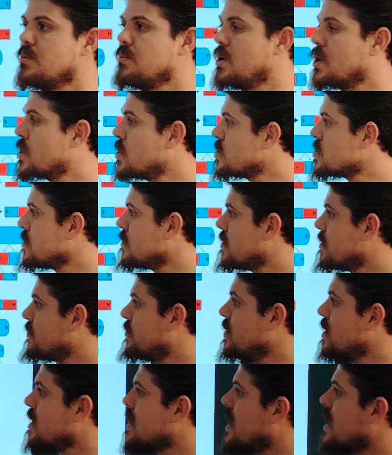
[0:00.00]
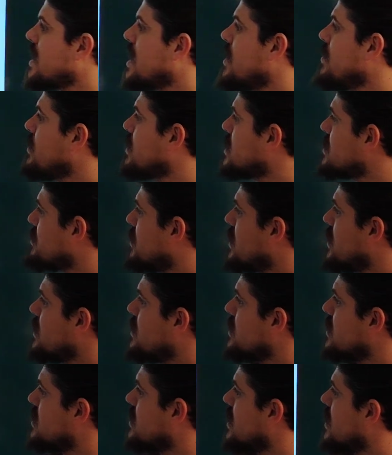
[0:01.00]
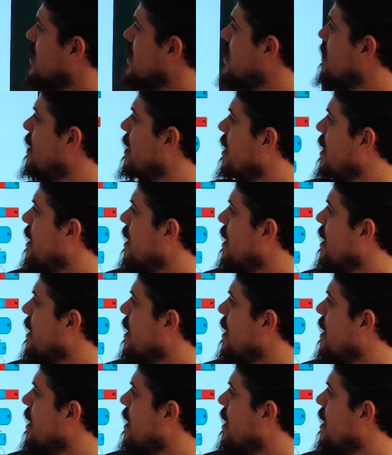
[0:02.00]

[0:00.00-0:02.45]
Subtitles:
because of the field line. I will explain in detail.